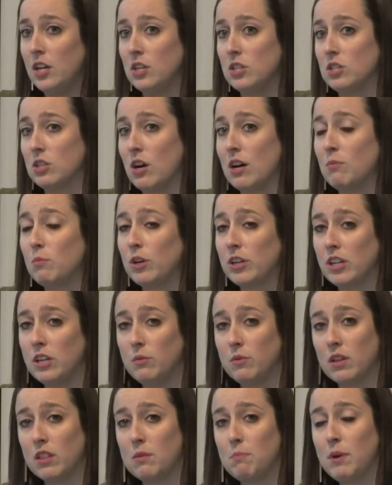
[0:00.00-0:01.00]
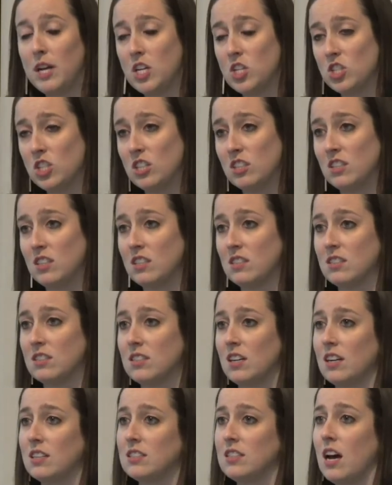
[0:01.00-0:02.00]
So I'm working with a patient to
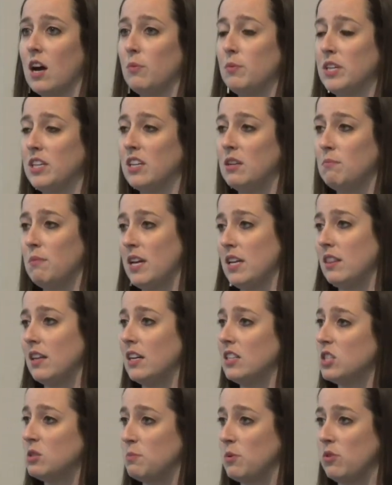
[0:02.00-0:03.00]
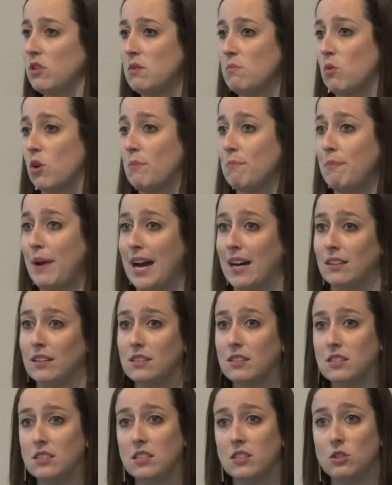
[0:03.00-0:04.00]
discuss how we can make that smoothie more
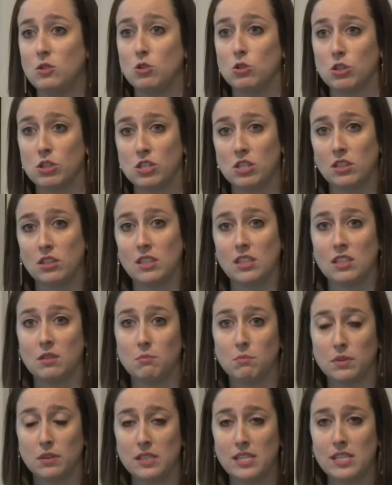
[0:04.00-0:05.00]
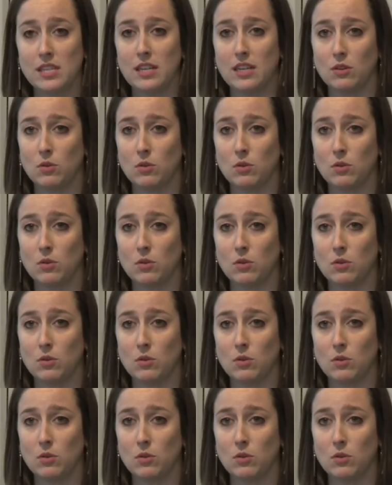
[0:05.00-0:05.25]
balanced and nutritionally complete